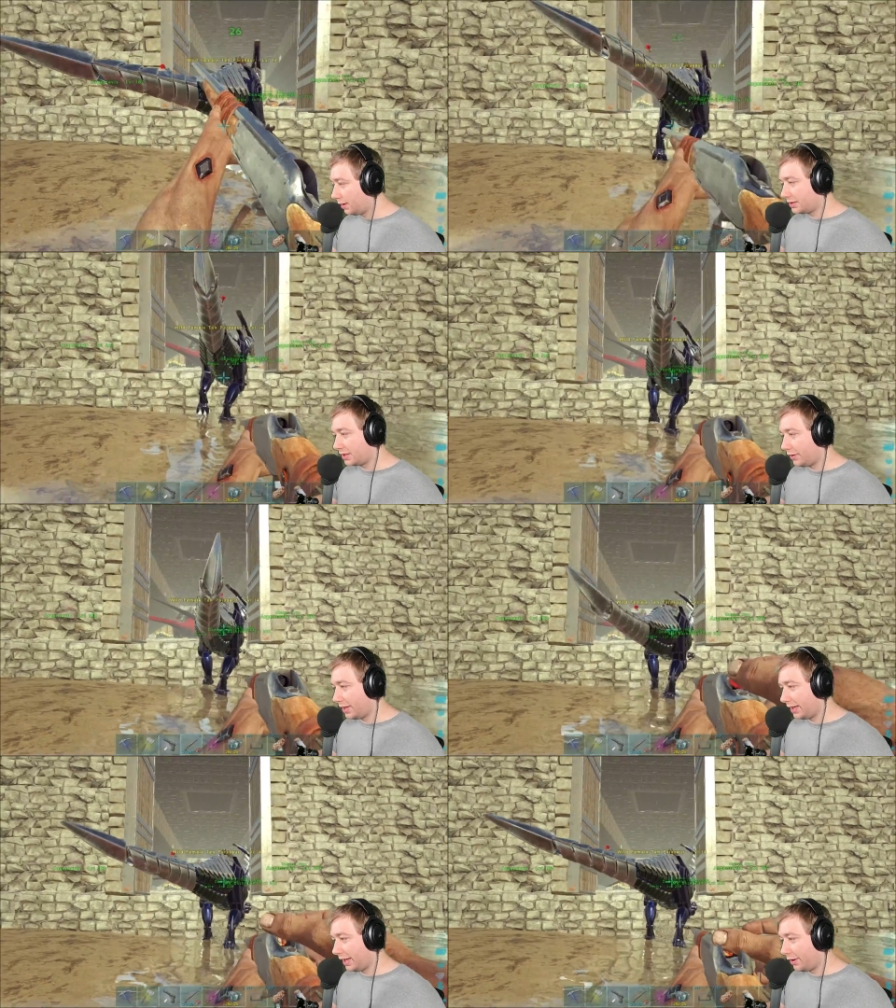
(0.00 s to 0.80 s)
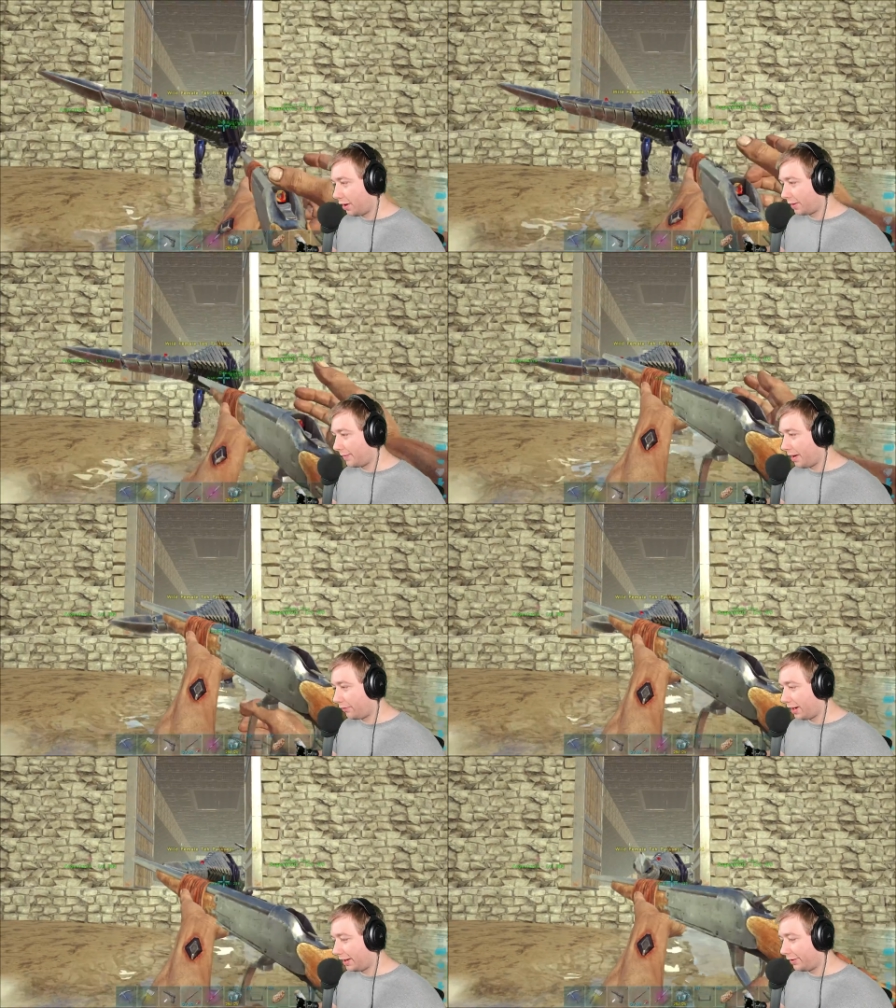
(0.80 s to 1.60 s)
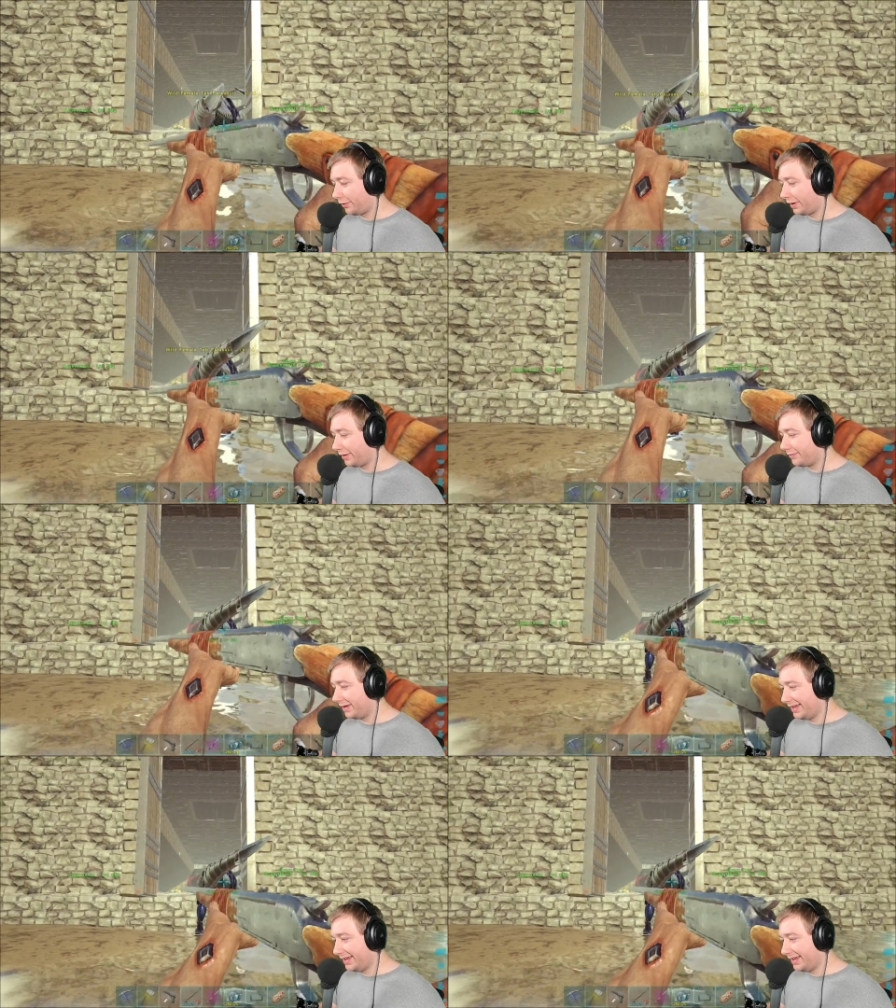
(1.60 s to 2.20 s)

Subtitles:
Let's go ahead and knock him out right here then.